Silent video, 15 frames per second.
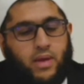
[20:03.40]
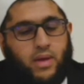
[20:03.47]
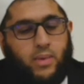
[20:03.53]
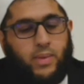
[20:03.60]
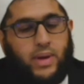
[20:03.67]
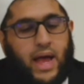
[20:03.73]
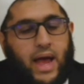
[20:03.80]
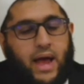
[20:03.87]

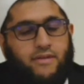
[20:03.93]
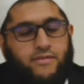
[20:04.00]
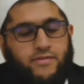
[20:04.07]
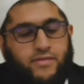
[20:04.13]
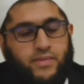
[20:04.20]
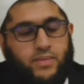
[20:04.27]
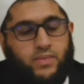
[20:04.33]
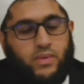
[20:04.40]
we have
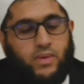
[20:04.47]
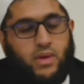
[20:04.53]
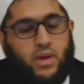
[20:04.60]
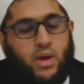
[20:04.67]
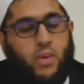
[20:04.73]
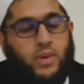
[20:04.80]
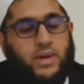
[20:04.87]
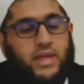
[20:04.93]

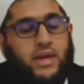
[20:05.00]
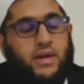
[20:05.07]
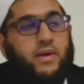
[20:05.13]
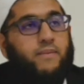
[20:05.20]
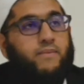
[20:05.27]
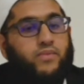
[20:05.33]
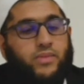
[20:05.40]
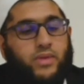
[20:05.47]
within
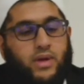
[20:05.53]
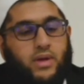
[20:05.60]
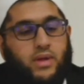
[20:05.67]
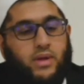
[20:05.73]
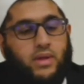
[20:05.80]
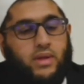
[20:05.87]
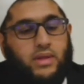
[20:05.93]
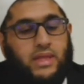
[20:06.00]

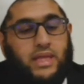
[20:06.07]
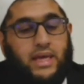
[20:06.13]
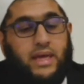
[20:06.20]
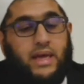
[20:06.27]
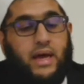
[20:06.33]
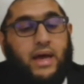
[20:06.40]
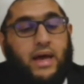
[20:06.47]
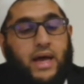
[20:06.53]

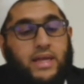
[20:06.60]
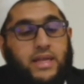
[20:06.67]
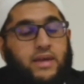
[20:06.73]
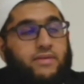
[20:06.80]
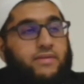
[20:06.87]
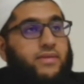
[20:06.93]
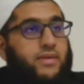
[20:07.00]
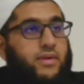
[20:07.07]
the
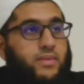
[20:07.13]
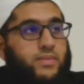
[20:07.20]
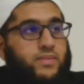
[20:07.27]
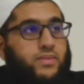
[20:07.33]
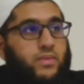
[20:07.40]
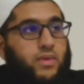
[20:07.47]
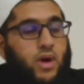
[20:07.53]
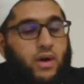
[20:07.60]
hadith
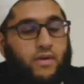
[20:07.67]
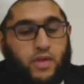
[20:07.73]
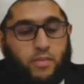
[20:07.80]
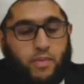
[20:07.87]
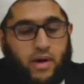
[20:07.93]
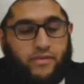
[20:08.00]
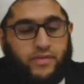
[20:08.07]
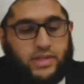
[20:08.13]
of the
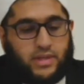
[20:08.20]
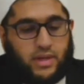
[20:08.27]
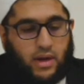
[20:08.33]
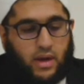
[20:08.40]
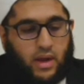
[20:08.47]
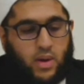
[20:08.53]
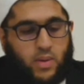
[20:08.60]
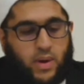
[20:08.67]
Prophet
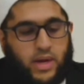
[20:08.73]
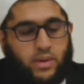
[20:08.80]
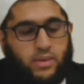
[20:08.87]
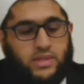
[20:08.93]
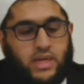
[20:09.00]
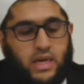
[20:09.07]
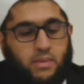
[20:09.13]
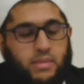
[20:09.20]
sallallahu alaihi
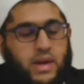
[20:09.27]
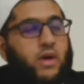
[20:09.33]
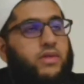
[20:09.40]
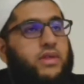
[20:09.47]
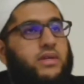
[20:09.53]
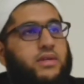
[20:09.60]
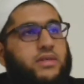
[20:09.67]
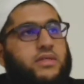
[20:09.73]
wasallam. Now
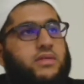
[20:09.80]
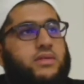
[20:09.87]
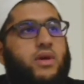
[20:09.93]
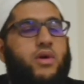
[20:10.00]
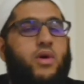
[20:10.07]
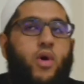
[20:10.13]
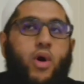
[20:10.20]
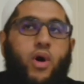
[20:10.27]
this is
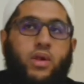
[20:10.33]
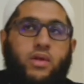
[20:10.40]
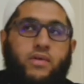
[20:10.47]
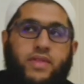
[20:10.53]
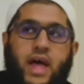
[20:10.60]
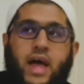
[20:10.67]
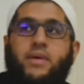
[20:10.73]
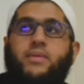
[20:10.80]
all
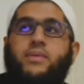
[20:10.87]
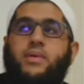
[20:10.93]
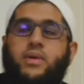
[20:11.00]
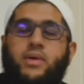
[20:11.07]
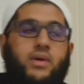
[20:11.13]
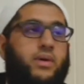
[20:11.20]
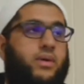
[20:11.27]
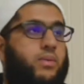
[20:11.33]
of that
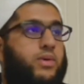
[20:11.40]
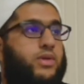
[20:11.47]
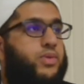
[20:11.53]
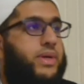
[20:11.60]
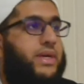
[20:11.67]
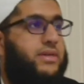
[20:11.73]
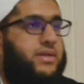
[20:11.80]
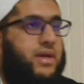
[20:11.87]
which
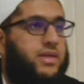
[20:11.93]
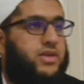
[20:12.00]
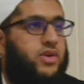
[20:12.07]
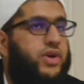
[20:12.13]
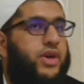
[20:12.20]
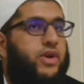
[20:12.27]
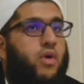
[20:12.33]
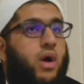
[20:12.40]
we discussed
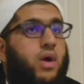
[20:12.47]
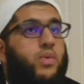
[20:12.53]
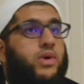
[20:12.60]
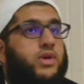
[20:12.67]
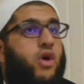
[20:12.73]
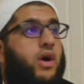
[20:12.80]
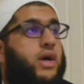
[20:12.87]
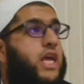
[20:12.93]
earlier on.
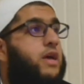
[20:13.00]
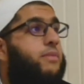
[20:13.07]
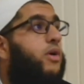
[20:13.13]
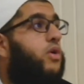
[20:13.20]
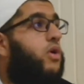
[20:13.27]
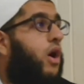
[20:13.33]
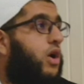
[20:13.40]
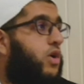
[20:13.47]
We're talking
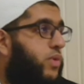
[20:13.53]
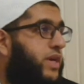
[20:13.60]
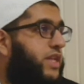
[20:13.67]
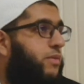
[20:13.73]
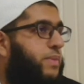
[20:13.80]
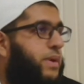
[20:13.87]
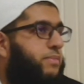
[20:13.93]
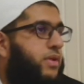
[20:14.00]
about honoring
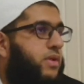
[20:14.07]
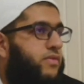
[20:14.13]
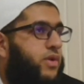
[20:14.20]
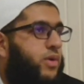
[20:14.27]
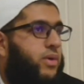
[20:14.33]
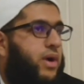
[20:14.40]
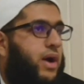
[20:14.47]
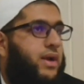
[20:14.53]
the people of the
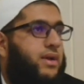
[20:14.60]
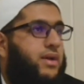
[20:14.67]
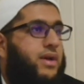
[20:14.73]
Quran.